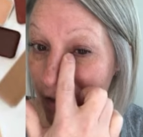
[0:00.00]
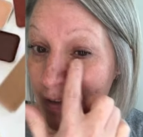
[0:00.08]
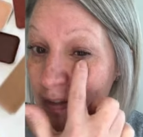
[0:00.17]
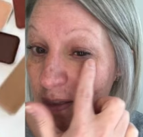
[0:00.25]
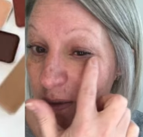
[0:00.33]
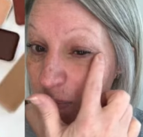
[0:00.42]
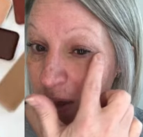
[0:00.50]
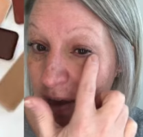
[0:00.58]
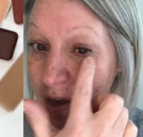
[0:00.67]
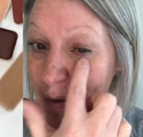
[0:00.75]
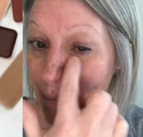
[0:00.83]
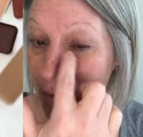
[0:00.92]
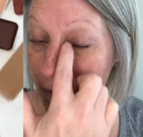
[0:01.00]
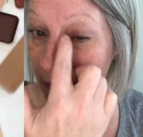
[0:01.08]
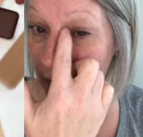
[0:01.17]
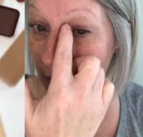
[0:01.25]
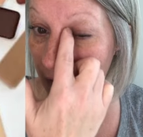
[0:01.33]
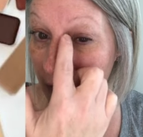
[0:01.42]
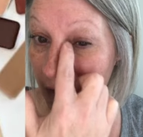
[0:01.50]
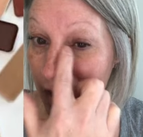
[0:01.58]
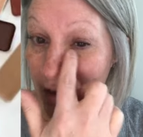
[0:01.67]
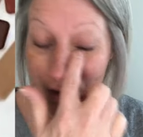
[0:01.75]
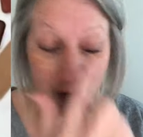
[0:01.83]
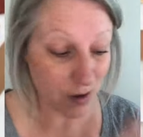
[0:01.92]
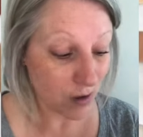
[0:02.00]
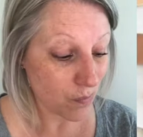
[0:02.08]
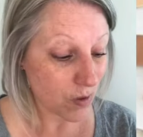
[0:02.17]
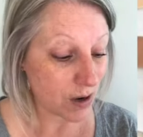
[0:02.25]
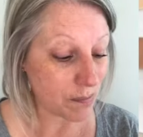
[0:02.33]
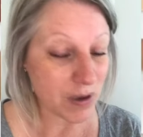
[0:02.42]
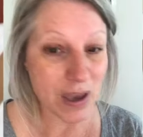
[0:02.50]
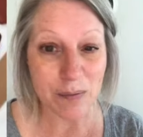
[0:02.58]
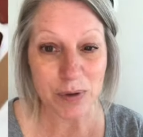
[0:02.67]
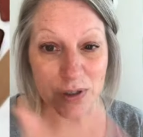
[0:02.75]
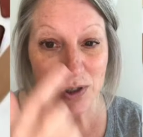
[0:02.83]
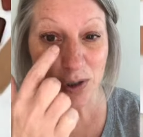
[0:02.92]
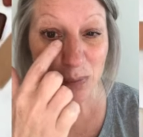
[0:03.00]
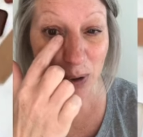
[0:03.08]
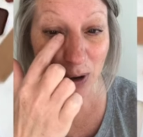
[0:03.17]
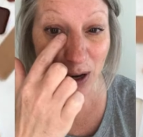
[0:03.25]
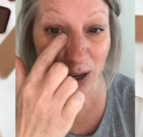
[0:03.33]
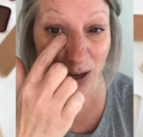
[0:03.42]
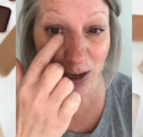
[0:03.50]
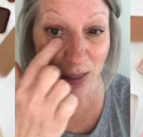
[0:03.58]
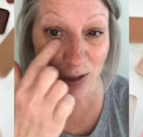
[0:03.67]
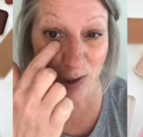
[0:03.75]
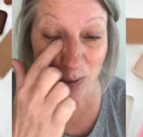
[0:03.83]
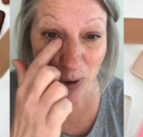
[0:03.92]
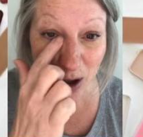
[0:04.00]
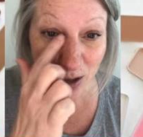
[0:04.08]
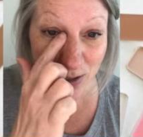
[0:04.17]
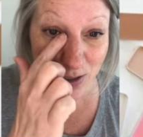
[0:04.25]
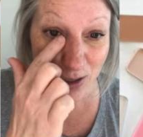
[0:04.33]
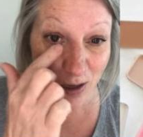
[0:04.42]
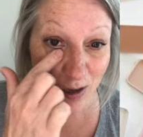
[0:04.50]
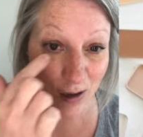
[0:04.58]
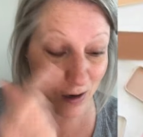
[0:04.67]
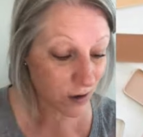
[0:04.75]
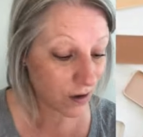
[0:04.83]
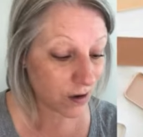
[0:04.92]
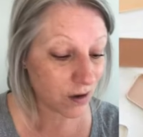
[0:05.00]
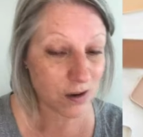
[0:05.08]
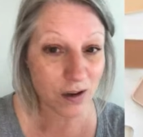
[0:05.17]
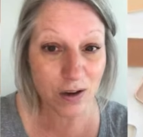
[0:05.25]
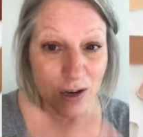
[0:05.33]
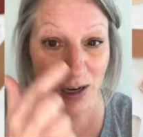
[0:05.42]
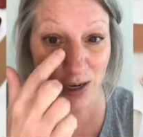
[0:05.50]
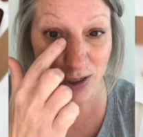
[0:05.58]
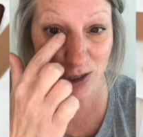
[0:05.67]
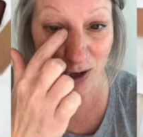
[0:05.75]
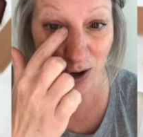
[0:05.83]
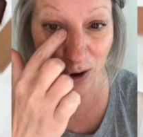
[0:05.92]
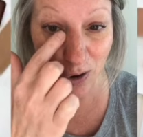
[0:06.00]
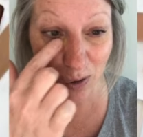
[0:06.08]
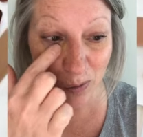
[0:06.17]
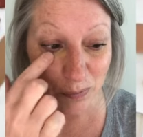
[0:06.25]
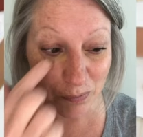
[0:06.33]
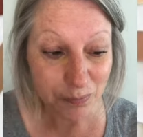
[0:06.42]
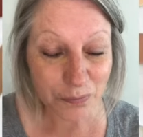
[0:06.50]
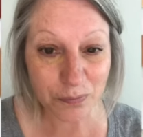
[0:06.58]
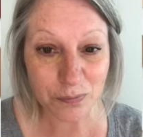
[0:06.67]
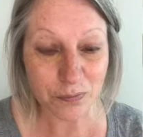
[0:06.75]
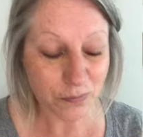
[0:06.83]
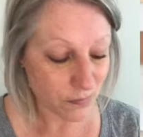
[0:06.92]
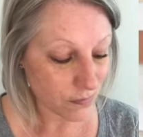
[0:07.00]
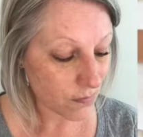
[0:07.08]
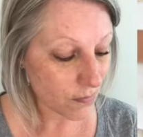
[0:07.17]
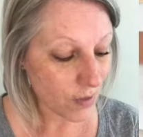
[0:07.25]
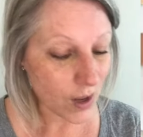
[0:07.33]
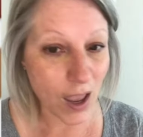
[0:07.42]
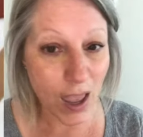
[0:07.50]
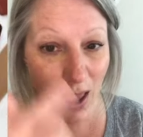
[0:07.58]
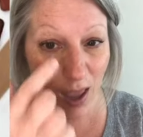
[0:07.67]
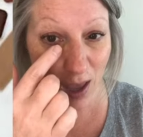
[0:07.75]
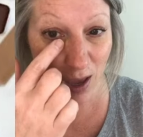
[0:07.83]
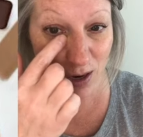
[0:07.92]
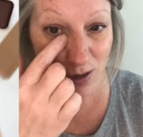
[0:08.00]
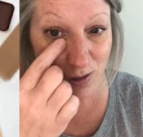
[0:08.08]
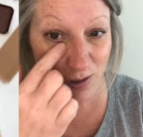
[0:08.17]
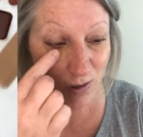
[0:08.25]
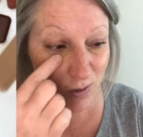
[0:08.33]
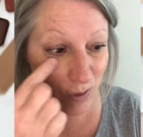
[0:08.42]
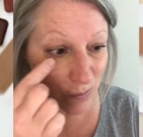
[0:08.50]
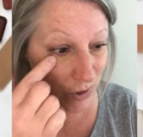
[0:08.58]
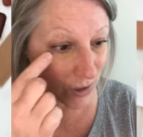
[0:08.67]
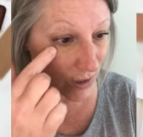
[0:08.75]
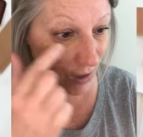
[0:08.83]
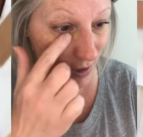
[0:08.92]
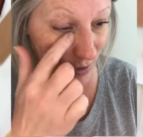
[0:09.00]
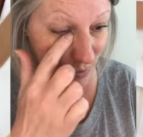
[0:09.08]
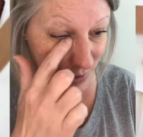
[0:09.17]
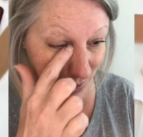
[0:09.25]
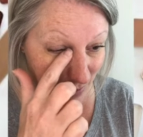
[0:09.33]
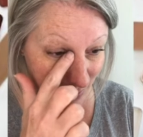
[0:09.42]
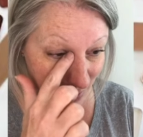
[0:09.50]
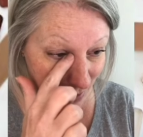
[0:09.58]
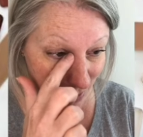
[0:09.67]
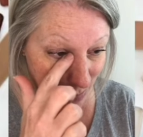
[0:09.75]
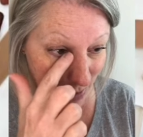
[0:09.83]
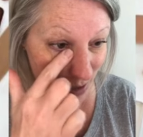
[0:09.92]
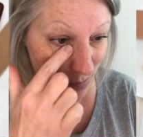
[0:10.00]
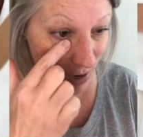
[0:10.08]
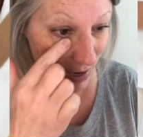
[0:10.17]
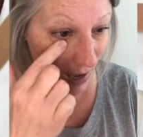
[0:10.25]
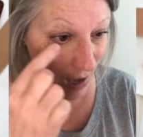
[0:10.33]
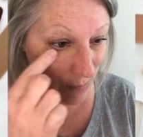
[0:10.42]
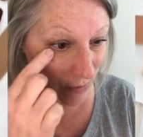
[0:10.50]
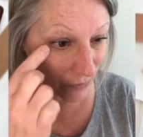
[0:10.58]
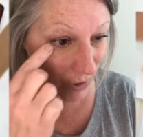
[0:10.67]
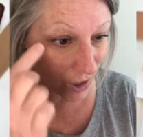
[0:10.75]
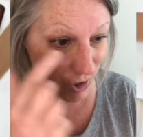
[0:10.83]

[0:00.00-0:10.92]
the makeup. You want to be able to put it in the spots that you need it to go. And so I'm just going to use a little bit of my camouflage